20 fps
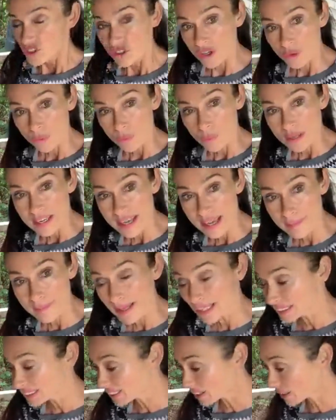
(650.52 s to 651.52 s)
So when I
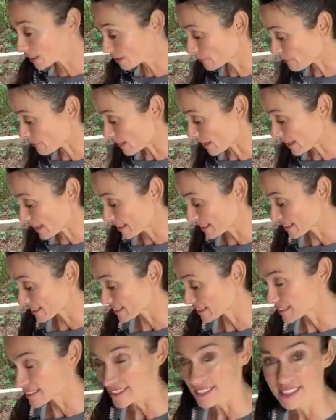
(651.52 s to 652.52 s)
melt all of
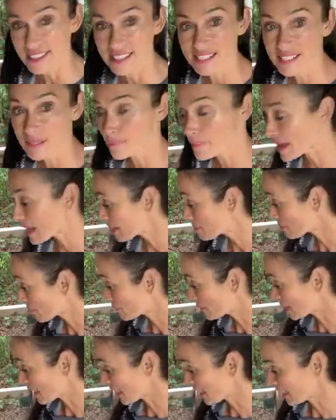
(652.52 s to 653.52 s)
this in the
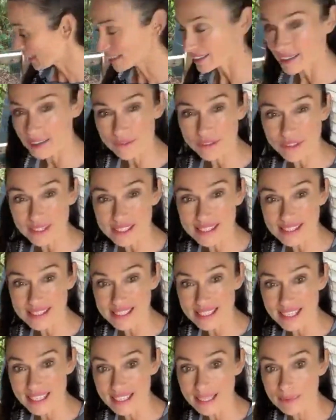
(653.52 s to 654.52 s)
bain-marie here, if you can
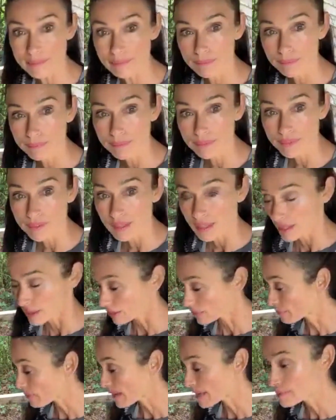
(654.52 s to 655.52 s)
see,
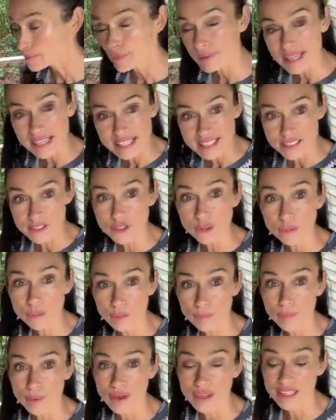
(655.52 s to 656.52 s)
the bain-marie is a
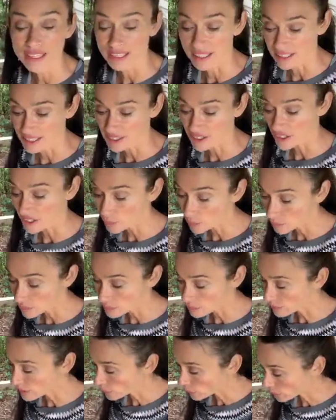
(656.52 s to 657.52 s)
double boiler. So you
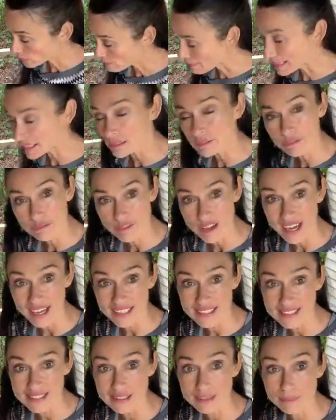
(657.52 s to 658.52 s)
would melt
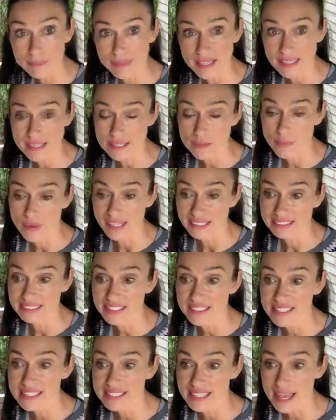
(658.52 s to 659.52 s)
fats and
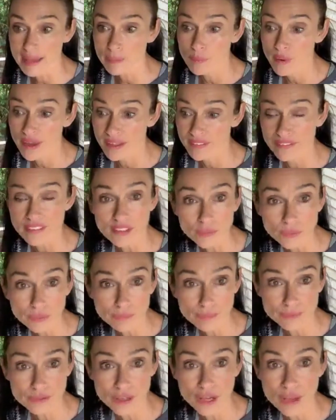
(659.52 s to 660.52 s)
beeswax in the same way that you
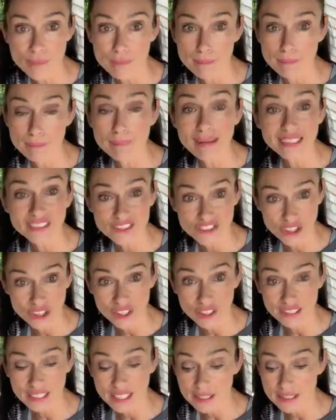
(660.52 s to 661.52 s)
would melt
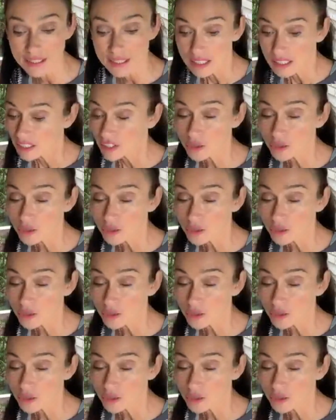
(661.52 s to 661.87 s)
chocolate.